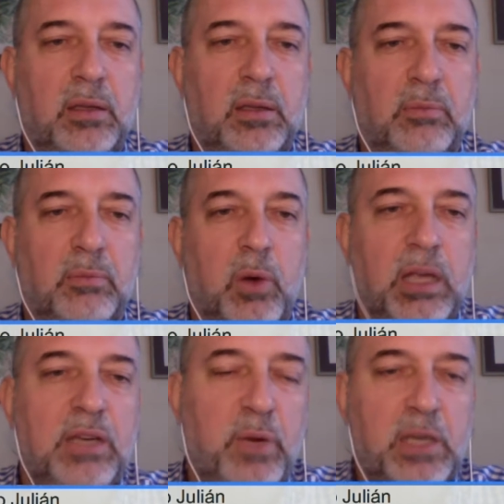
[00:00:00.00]
Well, it's
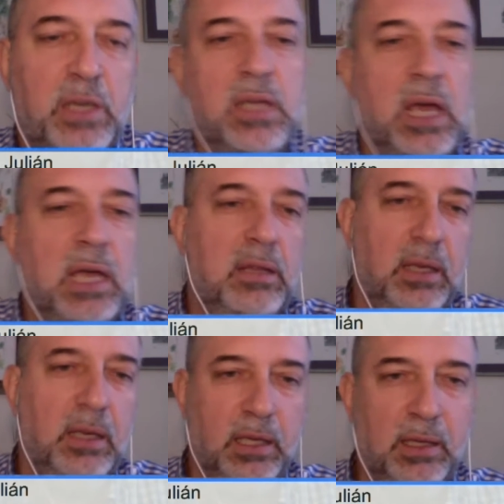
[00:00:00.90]
fixed date
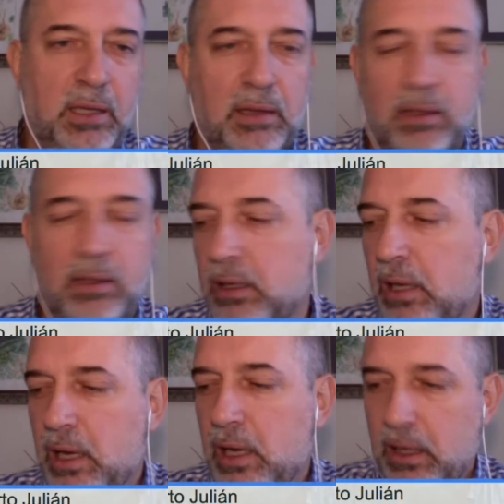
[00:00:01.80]
in that
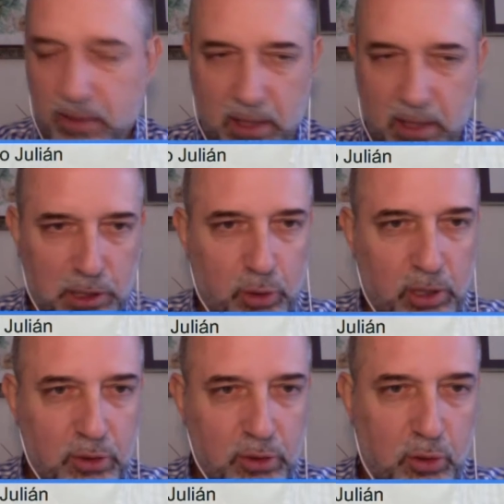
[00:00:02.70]
the lesson is
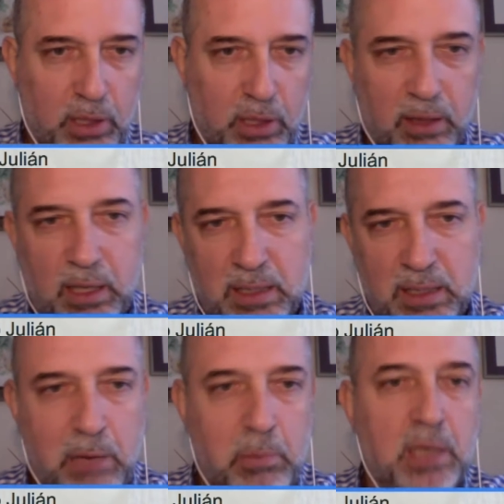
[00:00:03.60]
going and the
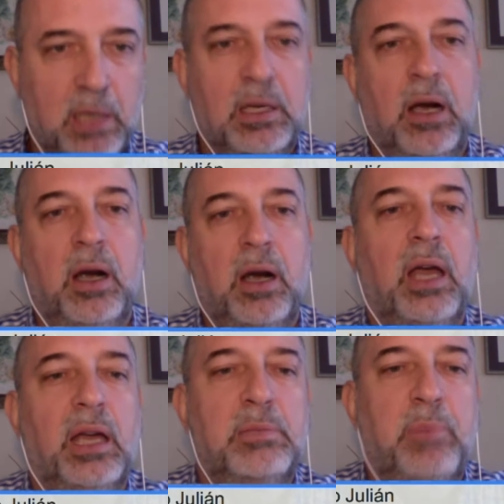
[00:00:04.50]
assignments are
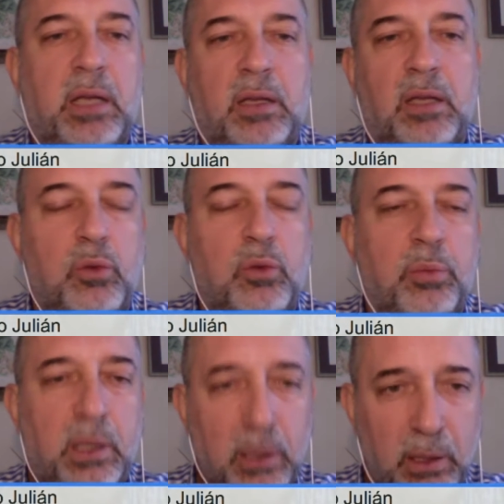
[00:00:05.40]
expected to
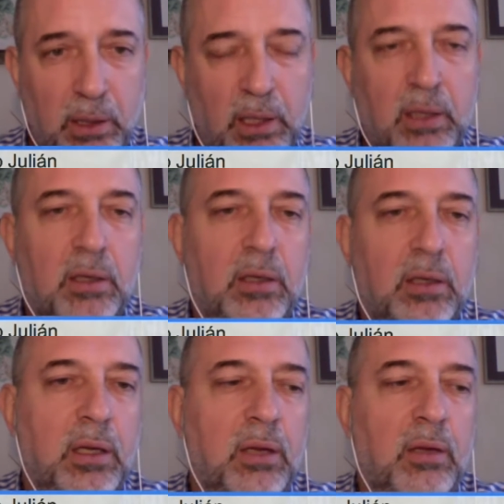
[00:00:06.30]
be
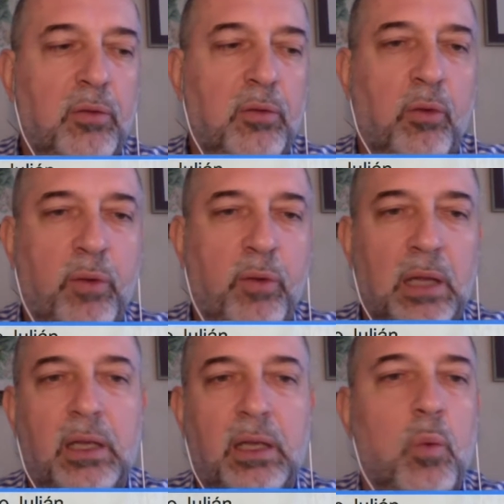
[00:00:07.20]
fulfilled
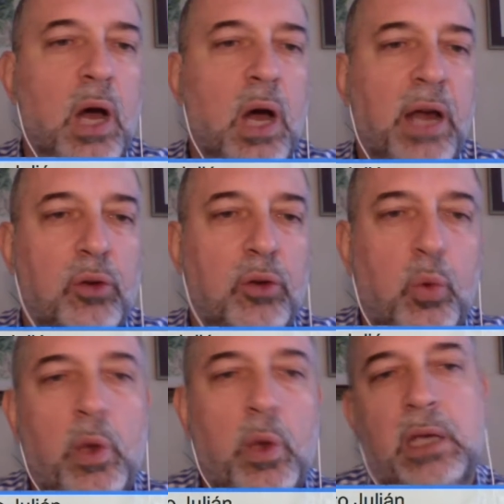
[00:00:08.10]
in 1 or 2
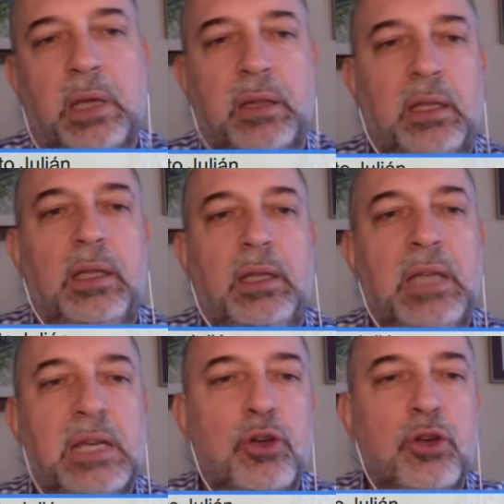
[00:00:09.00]
weeks, but it does
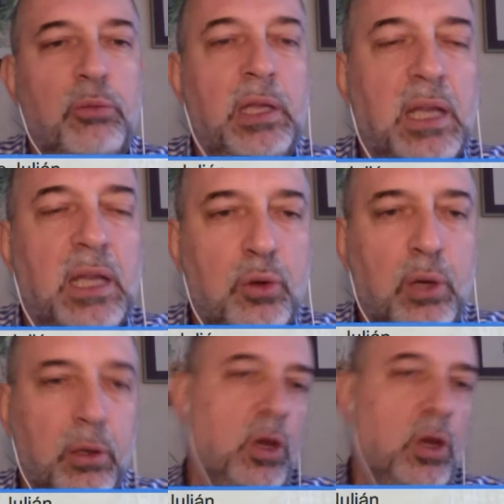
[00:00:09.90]
not mean that you
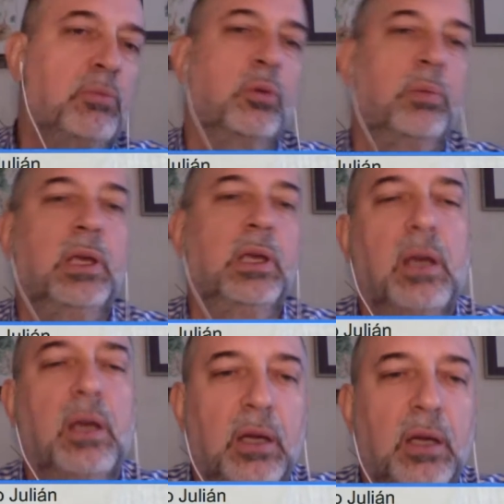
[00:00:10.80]
have to be,
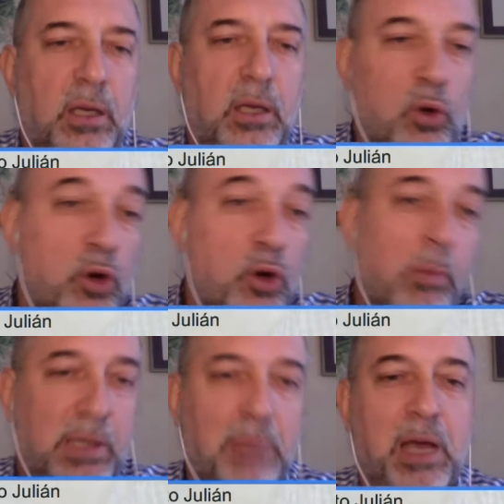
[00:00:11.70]
but
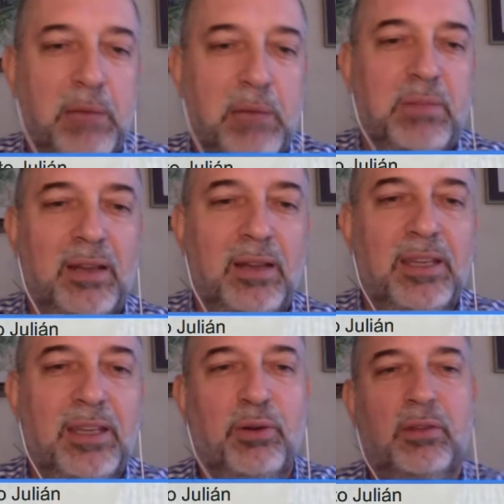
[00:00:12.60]
I'm telling this
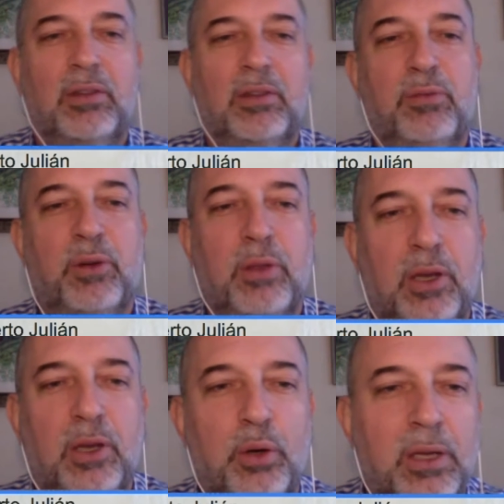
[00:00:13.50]
for the
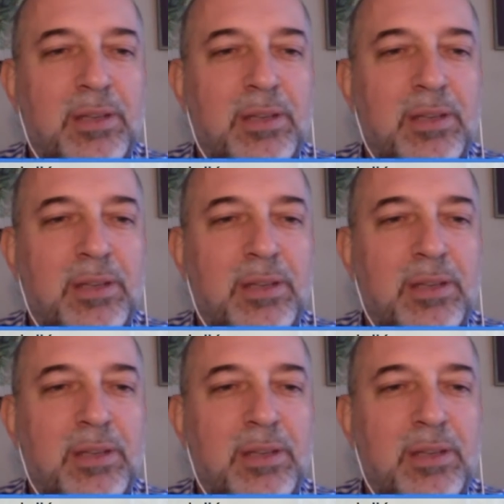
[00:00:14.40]
audience.